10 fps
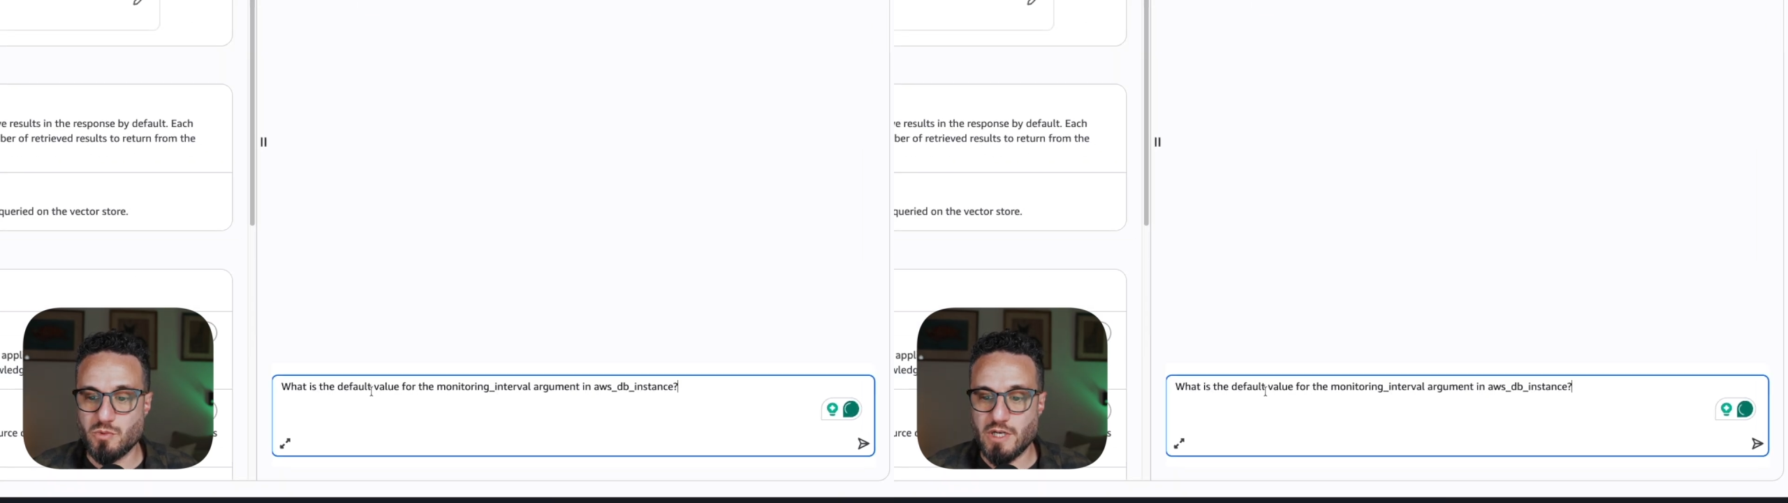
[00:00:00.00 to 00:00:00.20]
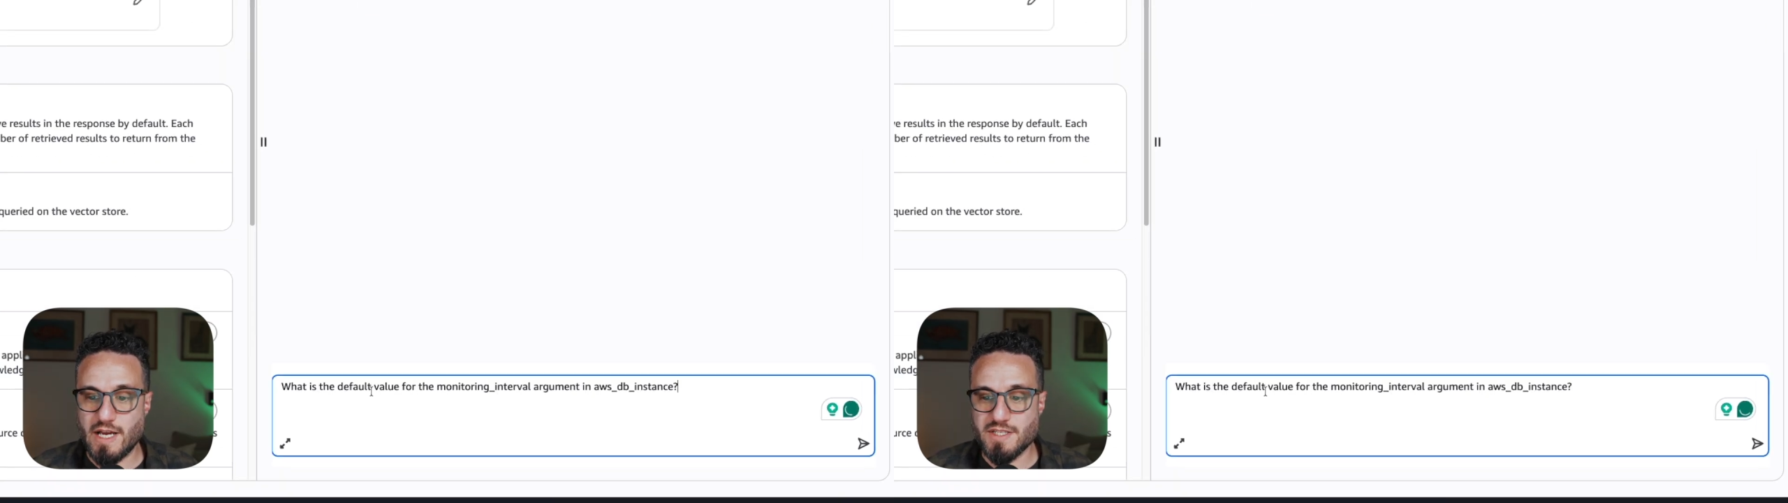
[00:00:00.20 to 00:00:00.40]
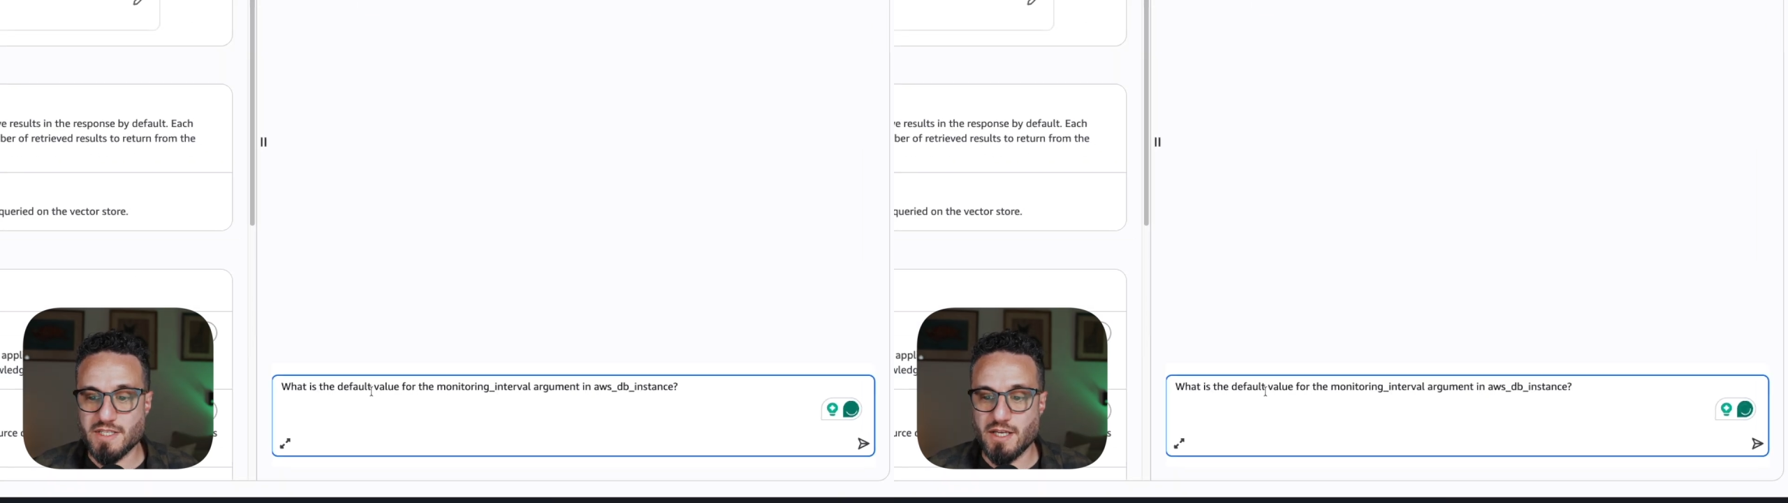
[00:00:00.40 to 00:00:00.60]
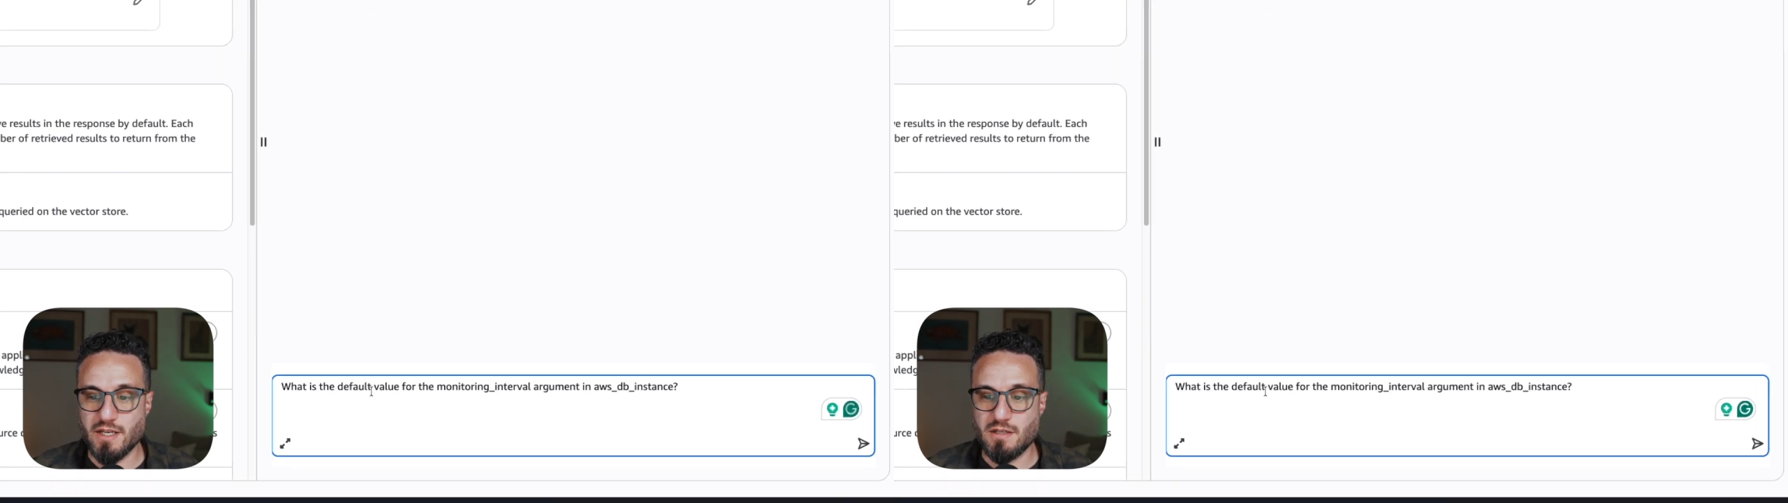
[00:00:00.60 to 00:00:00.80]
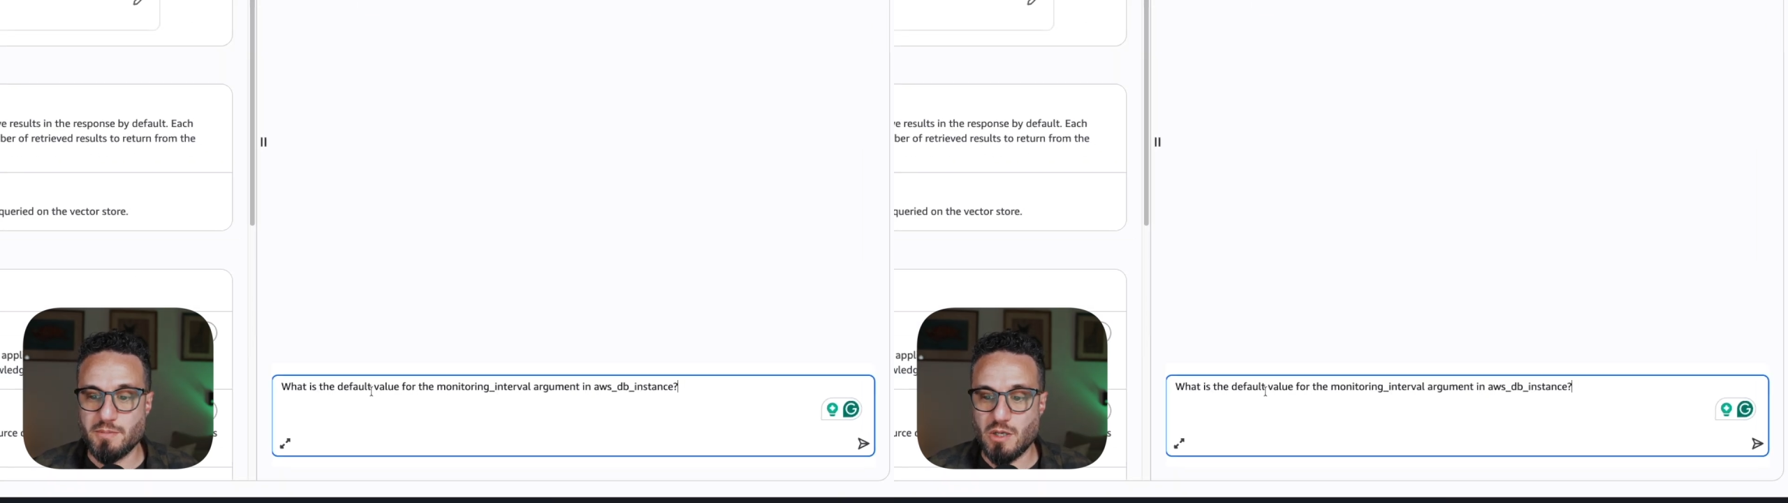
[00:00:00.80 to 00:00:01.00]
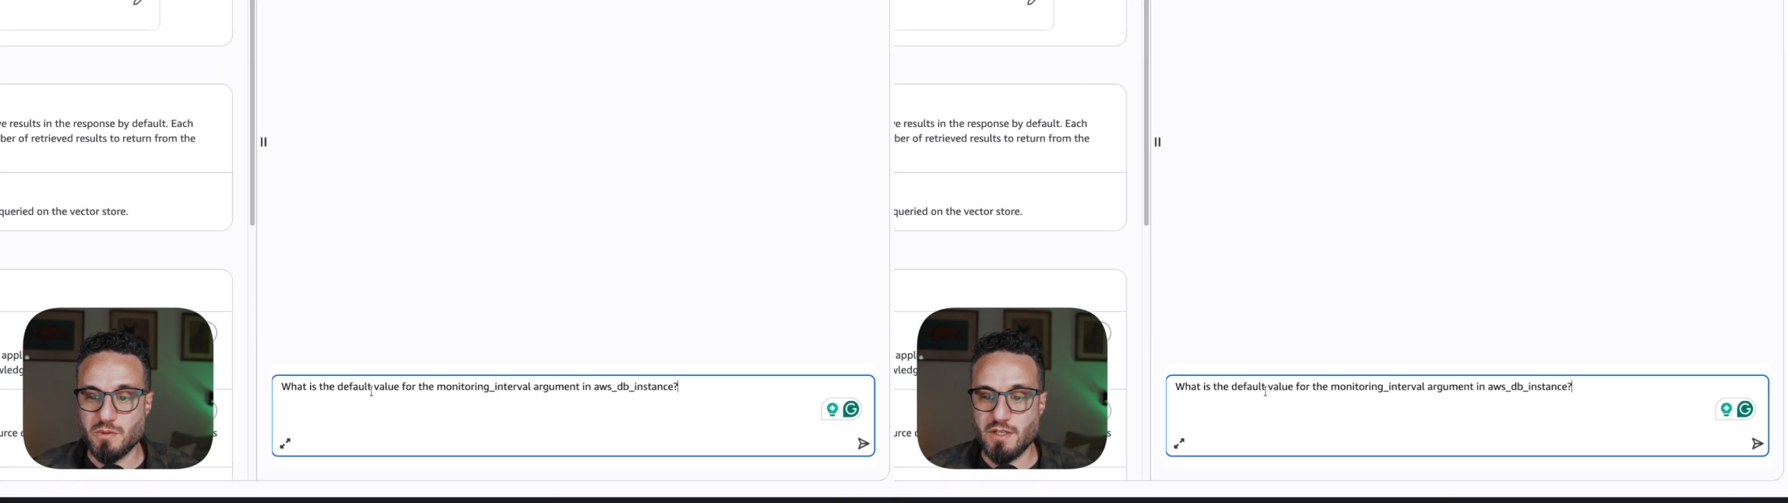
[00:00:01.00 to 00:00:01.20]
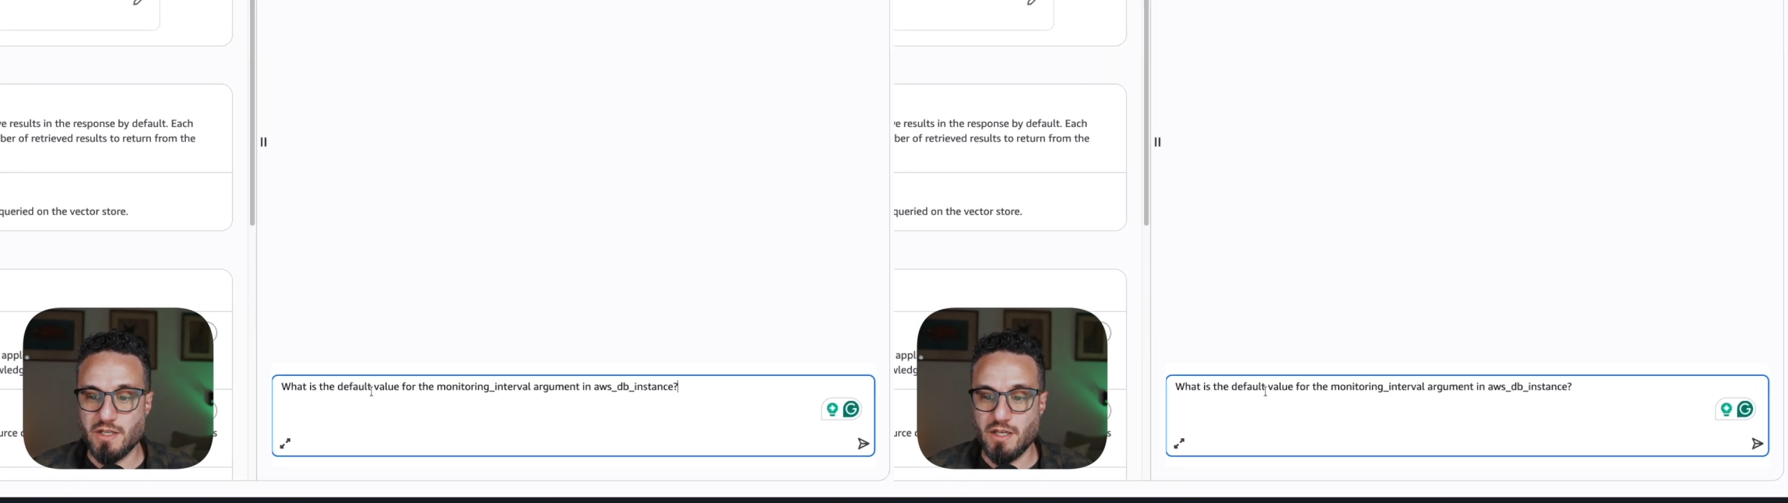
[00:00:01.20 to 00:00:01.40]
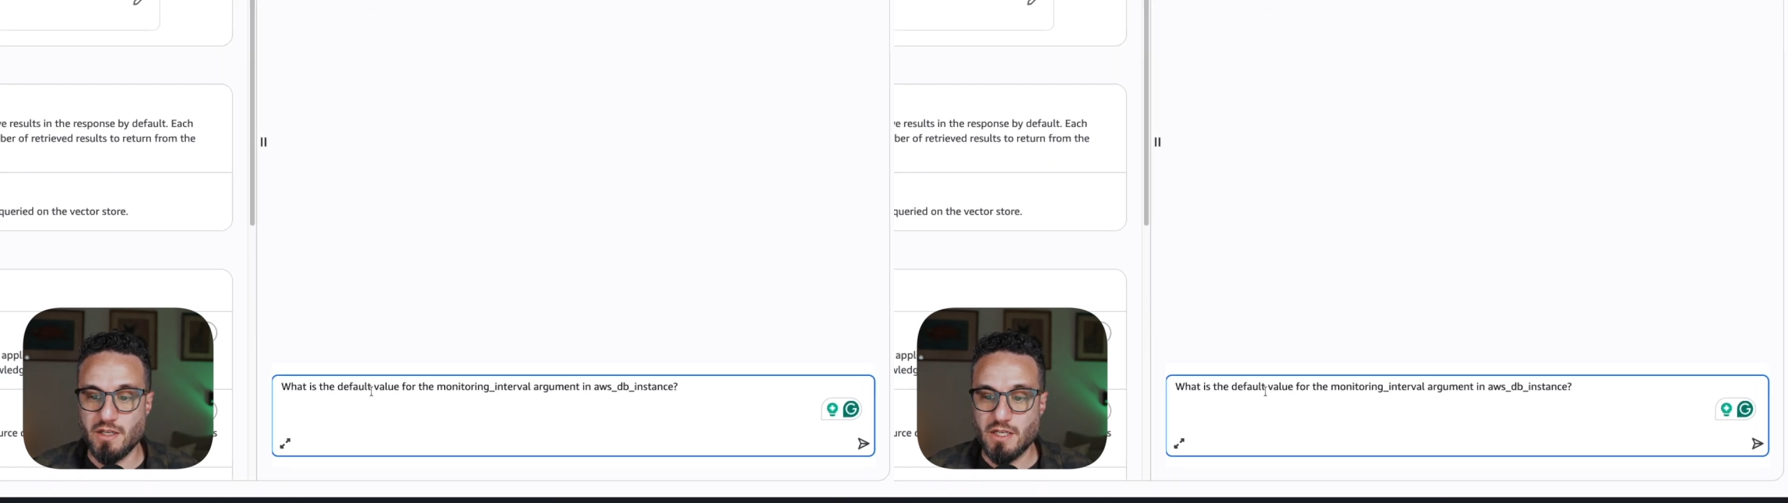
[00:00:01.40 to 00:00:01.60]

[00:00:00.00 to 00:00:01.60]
We're asking it about a